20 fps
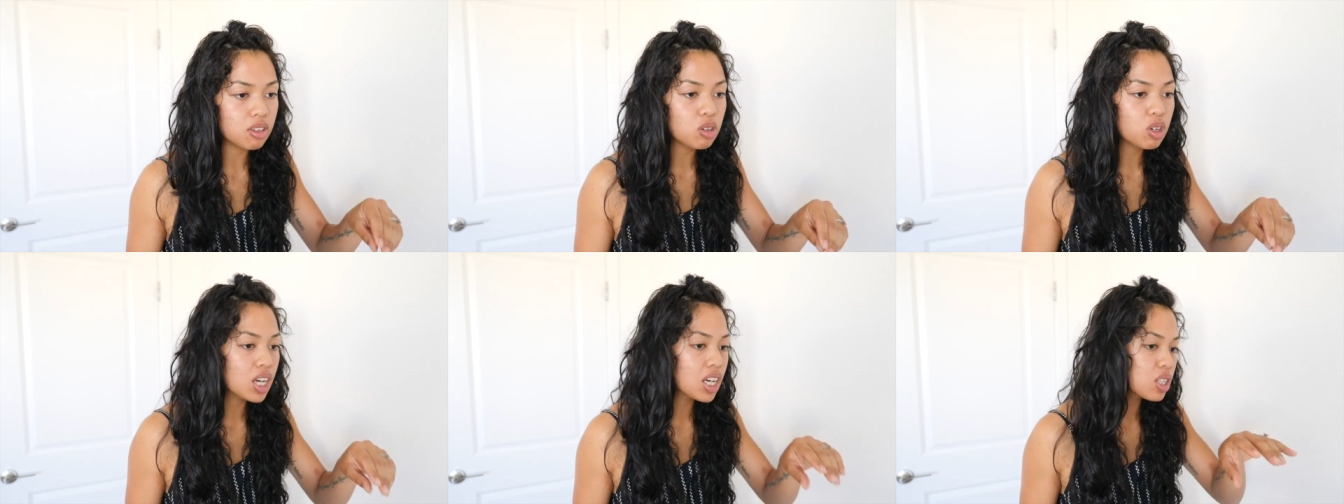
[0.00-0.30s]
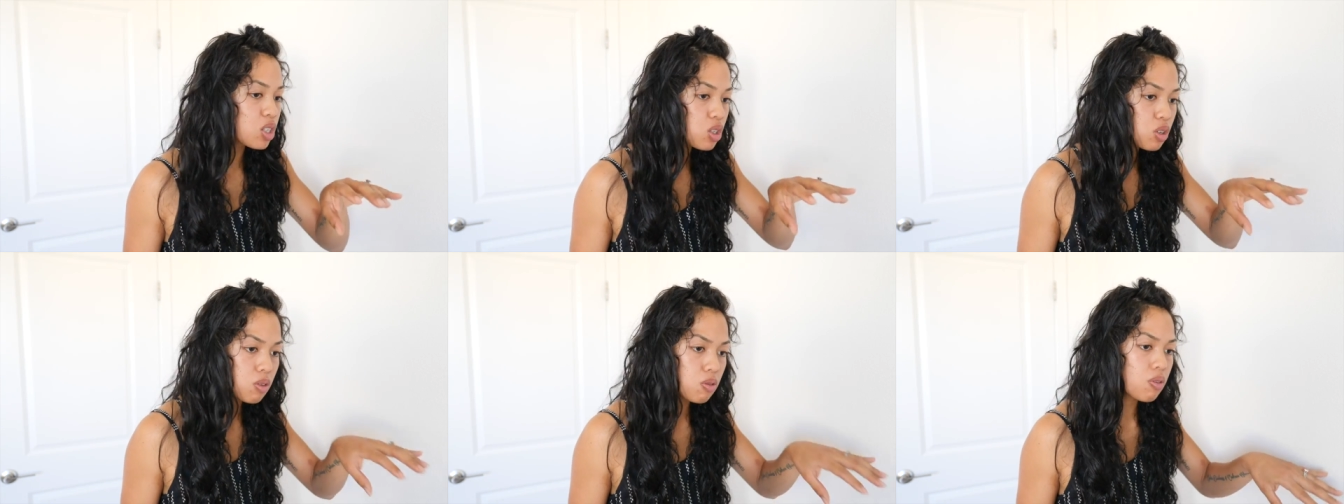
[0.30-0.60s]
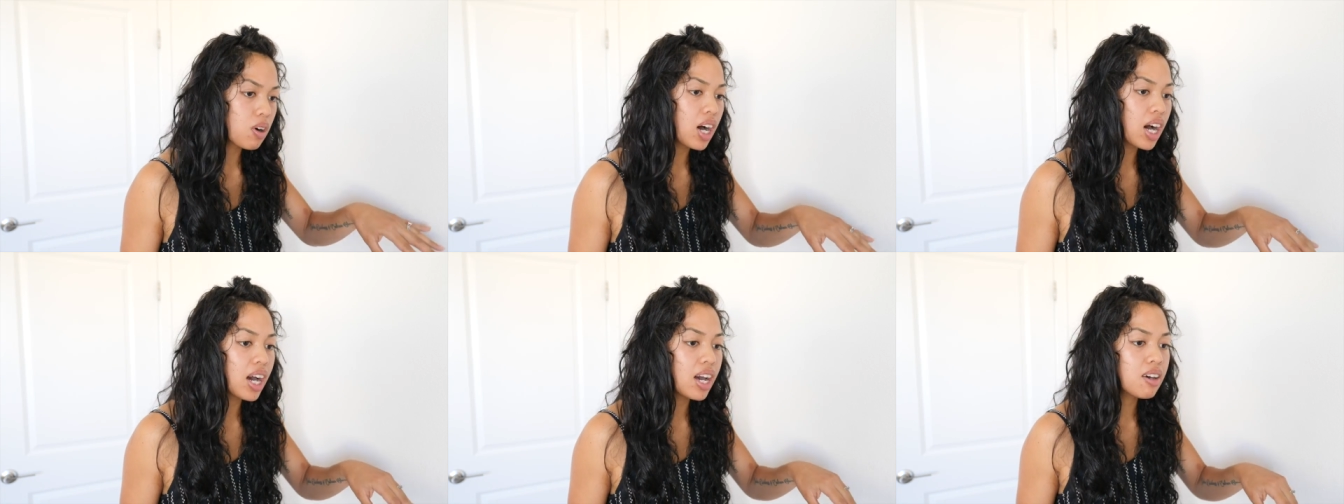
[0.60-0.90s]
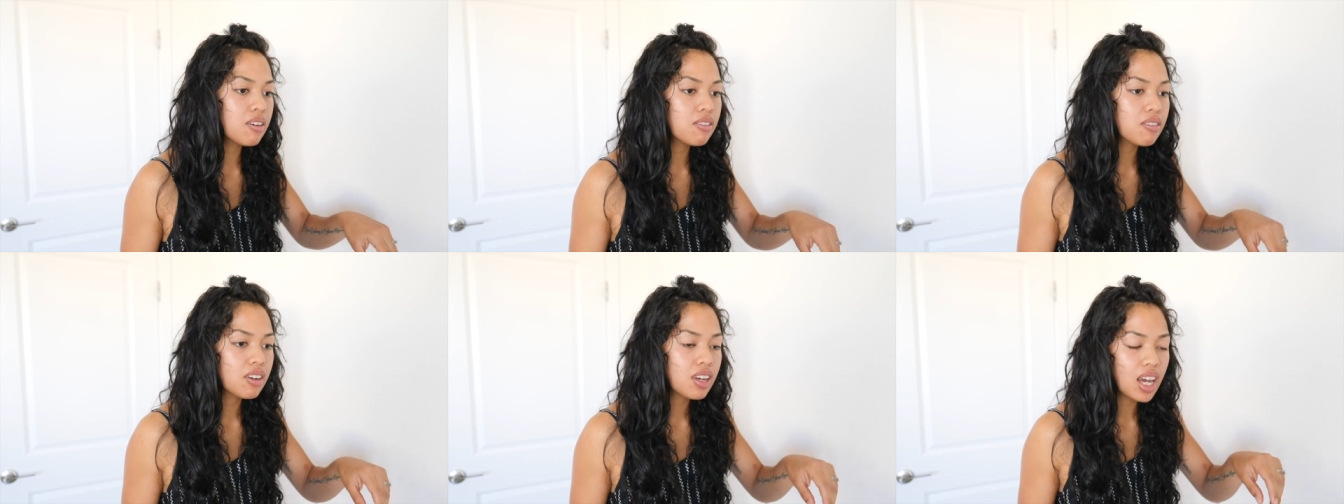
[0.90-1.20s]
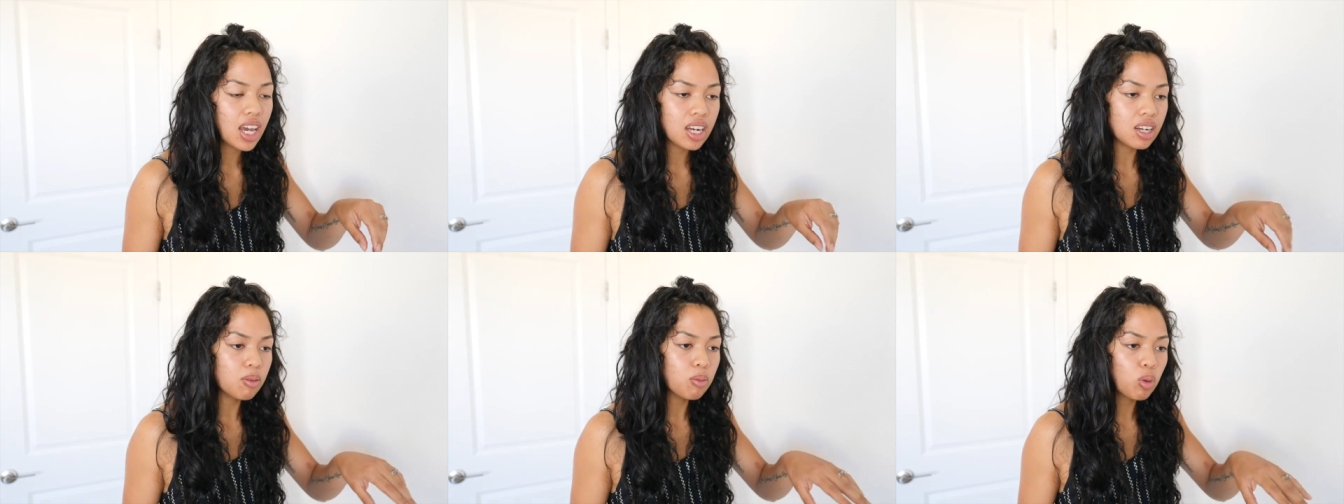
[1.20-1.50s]
You can't survive
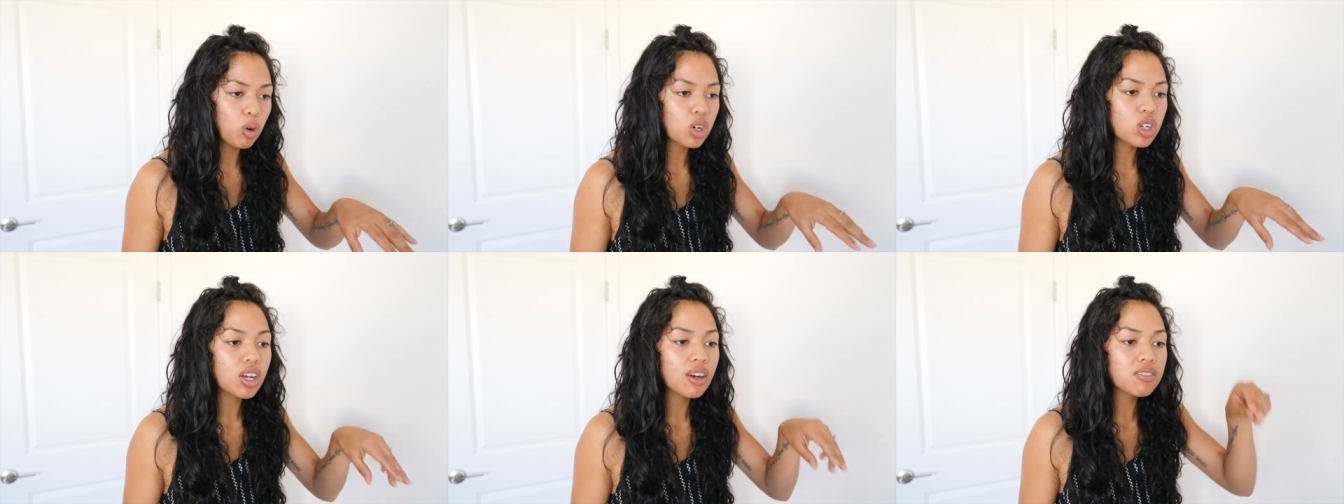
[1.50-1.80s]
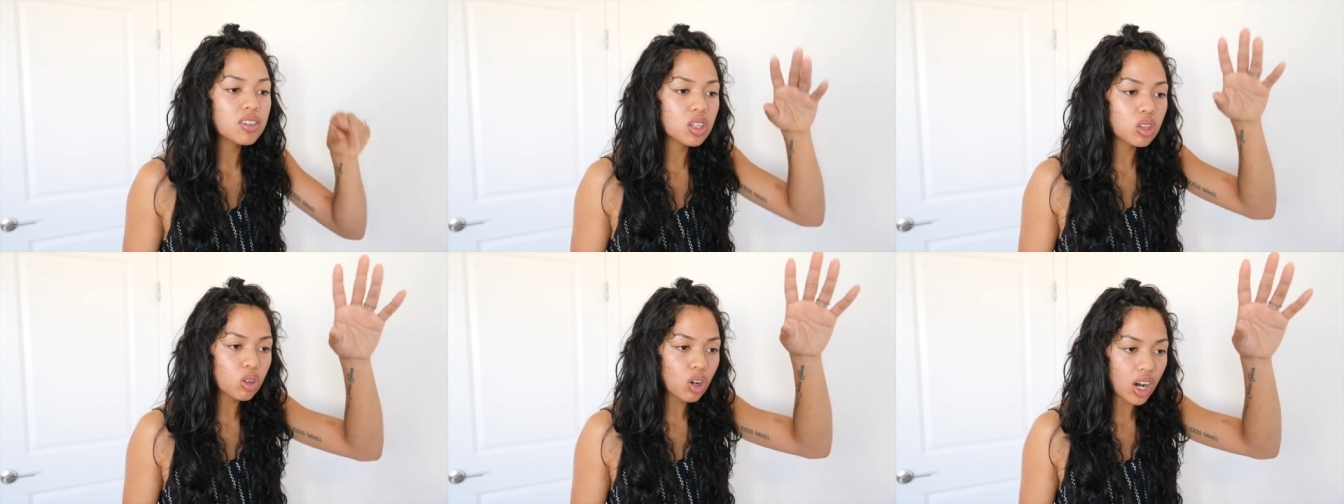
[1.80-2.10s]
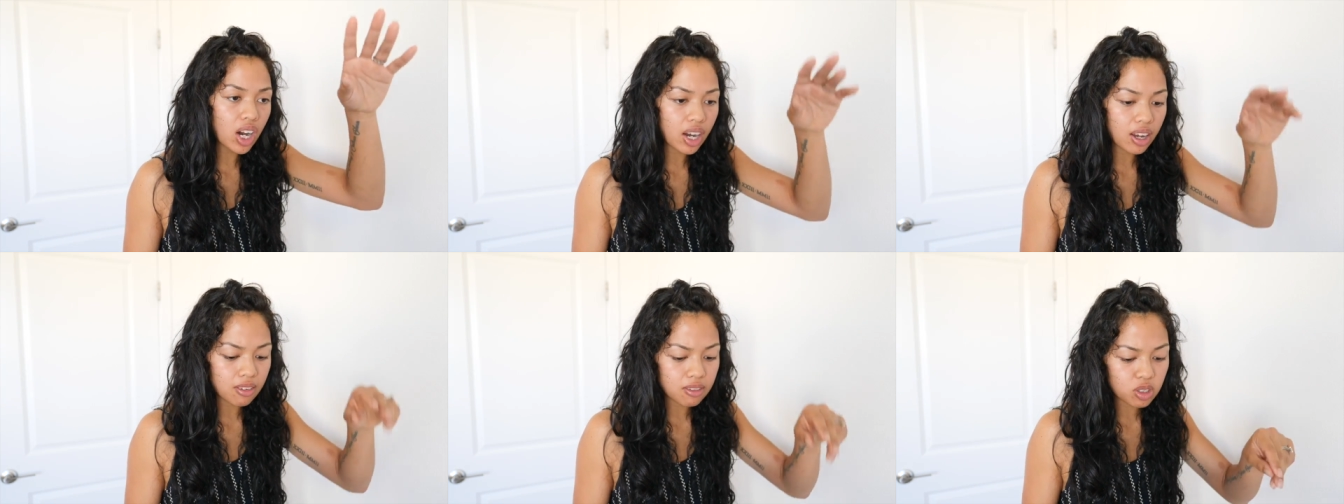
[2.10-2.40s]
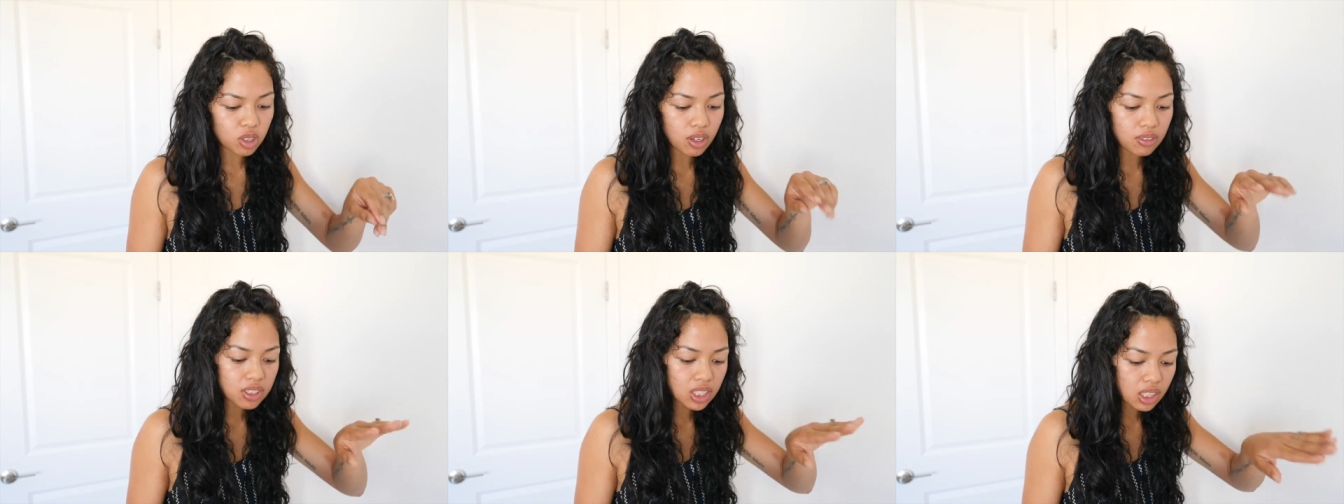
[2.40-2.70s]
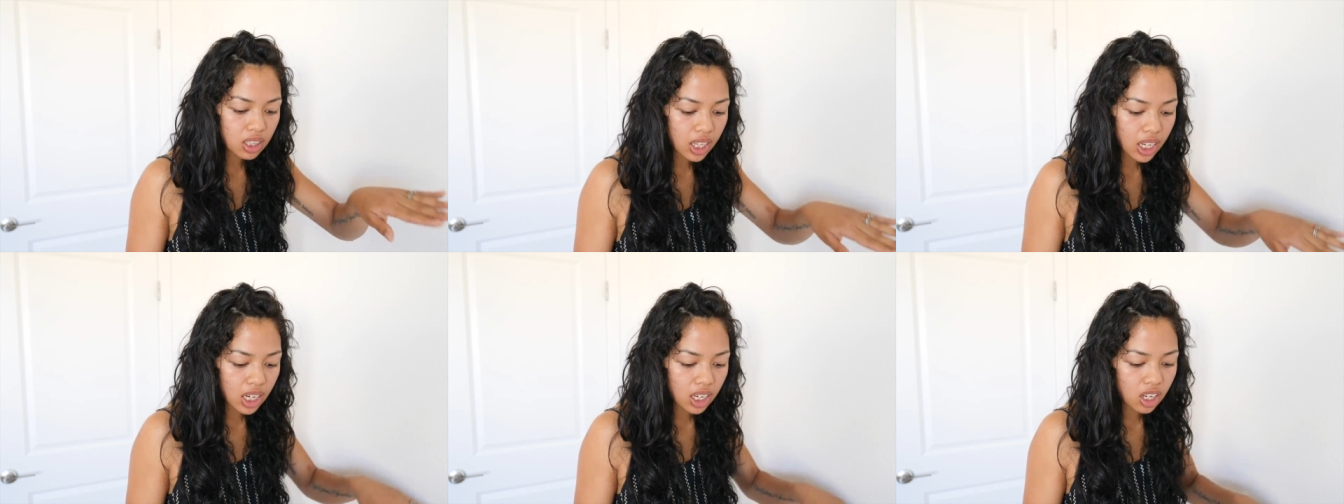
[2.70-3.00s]
anymore, you have to thrive, so you have to
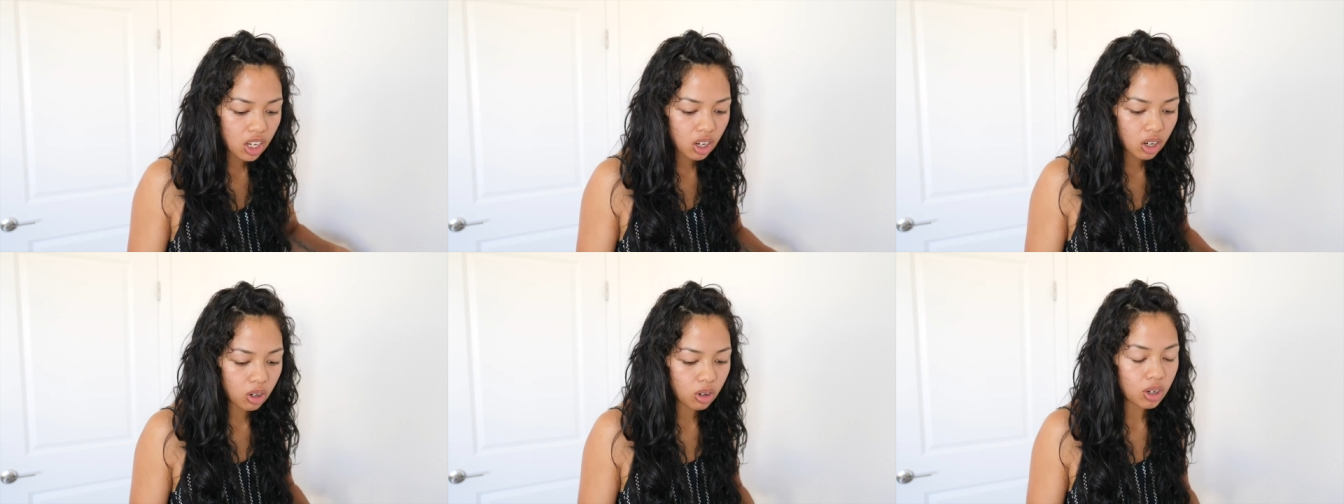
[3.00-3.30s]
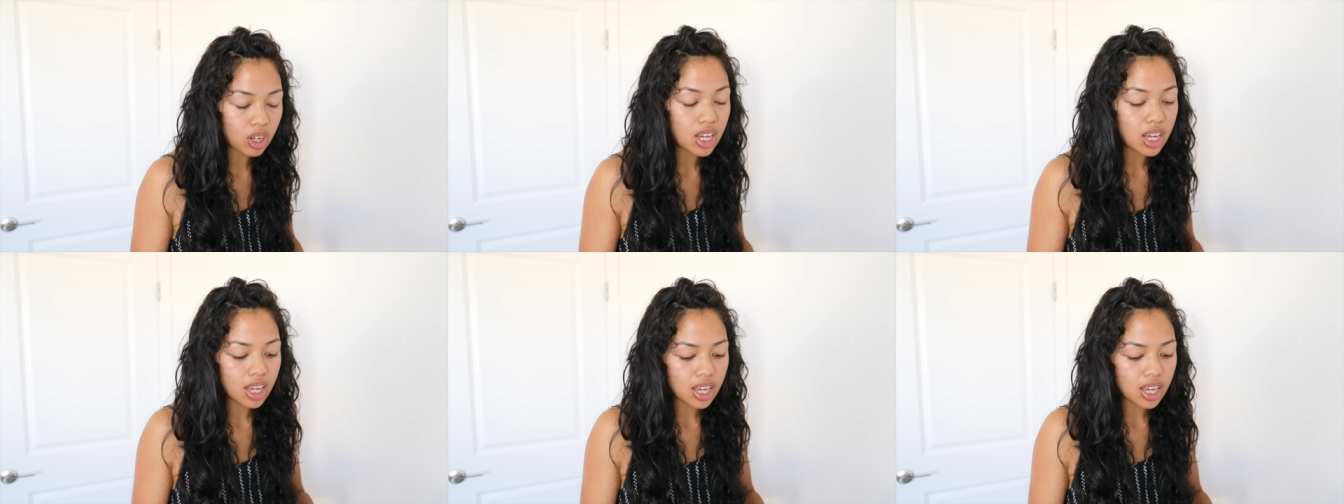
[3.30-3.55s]
let it go.